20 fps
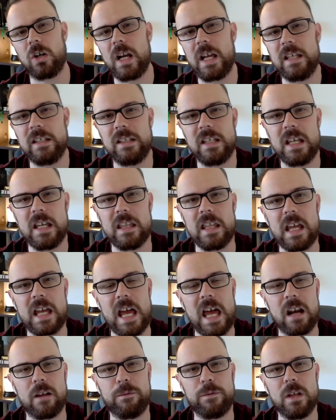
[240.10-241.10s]
crazy and they
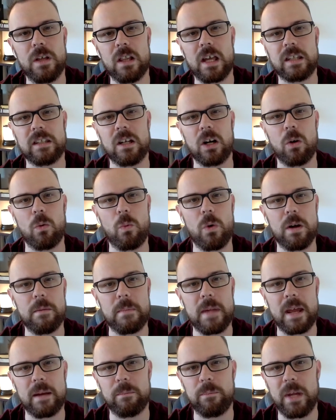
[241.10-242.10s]
kind of feel like they're a
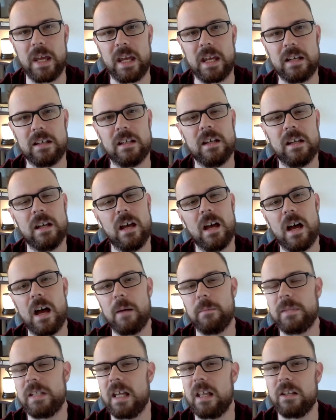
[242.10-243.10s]
one-man band,
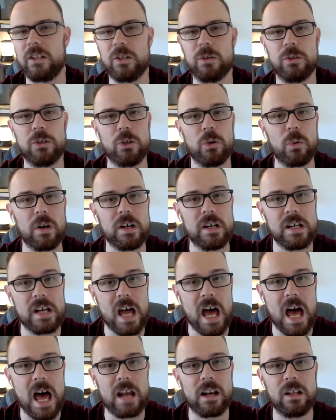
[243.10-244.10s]
I'm telling you, you are
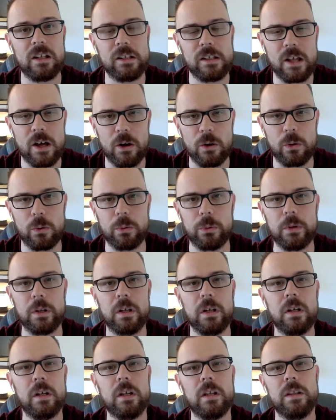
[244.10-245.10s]
not alone.
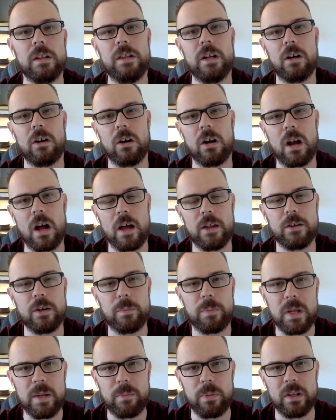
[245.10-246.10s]
There are
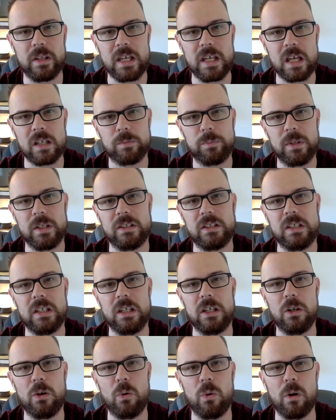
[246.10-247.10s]
other people in the
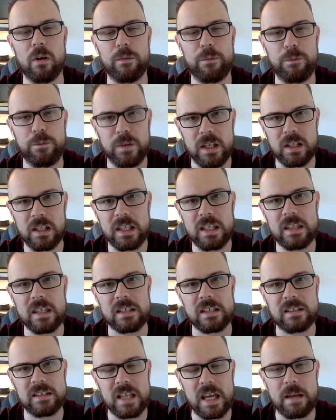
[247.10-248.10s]
SBC who are feeling
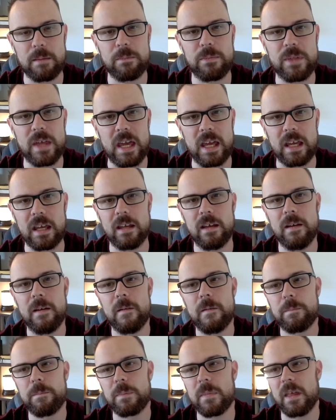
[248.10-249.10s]
the same thing
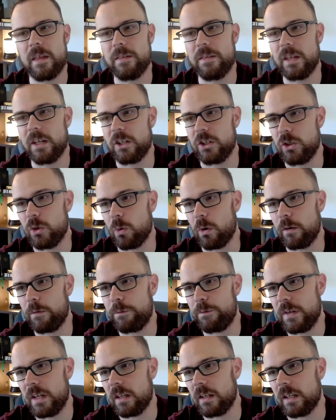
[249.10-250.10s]
that you are
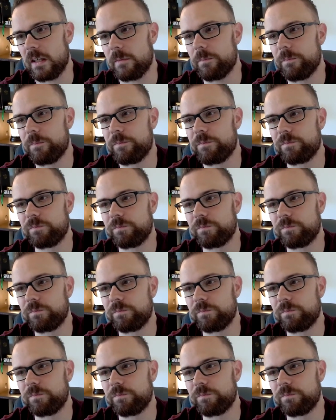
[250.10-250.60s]
feeling.